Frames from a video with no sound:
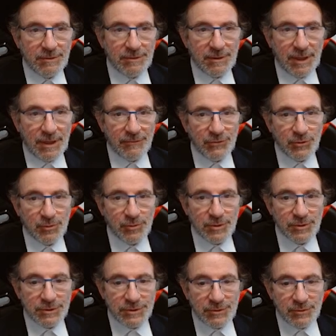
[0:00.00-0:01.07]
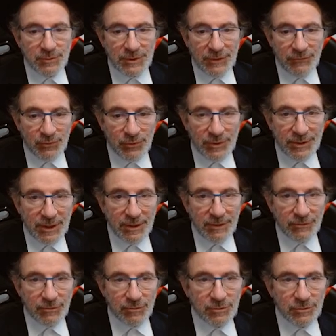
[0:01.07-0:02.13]
Afterwards, if we take
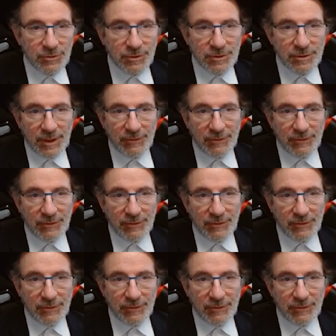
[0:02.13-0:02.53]
the rook,